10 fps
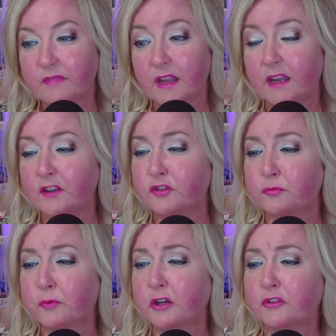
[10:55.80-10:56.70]
It is a
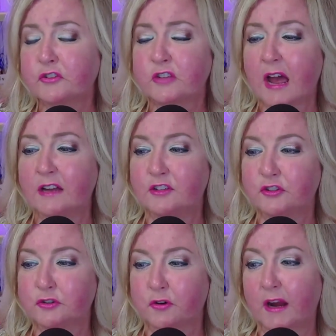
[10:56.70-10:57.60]
real sad
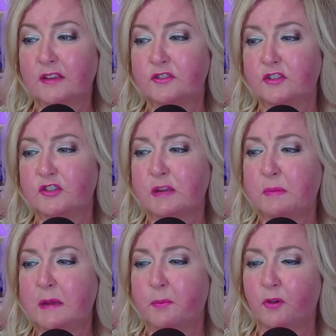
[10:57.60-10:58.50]
disgrace to see
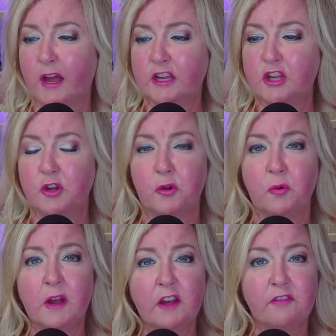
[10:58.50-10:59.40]
people like
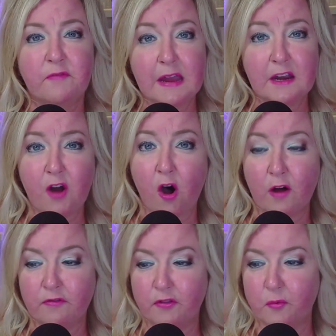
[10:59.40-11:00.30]
you feed
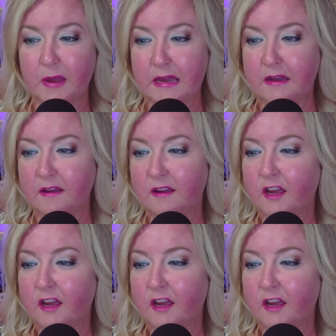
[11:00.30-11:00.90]
off the weak.